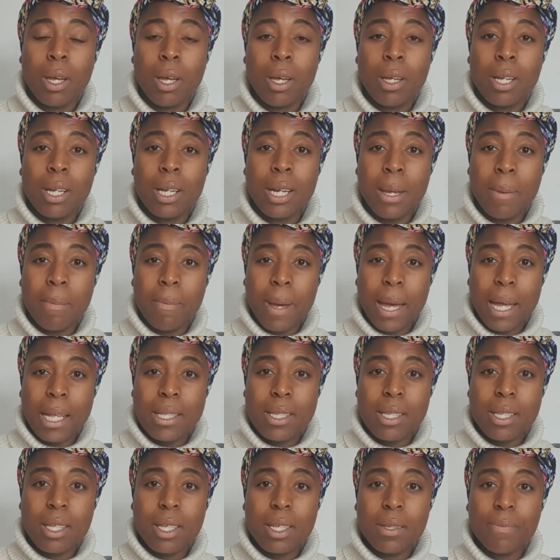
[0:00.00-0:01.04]
lip
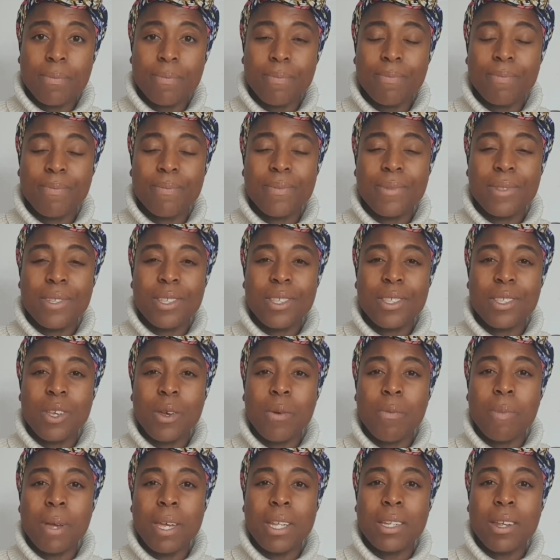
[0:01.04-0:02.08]
pattern. So
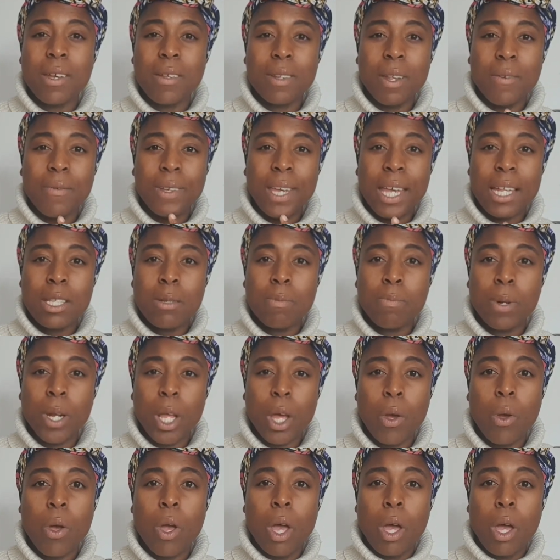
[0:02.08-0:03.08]
don't forget to blow.